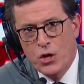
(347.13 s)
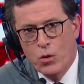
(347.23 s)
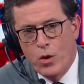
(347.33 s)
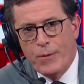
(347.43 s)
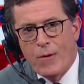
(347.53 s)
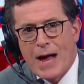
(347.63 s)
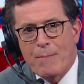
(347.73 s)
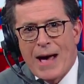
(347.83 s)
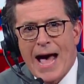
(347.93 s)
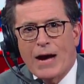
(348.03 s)
We'll be right
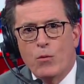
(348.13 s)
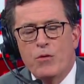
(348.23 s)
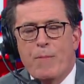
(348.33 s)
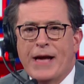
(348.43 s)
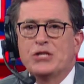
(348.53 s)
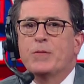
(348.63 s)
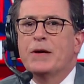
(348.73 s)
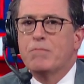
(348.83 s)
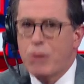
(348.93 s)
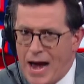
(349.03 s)
back with
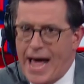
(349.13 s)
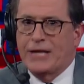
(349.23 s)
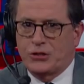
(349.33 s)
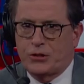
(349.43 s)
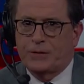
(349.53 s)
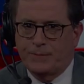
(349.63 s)
Benjamin Bratt.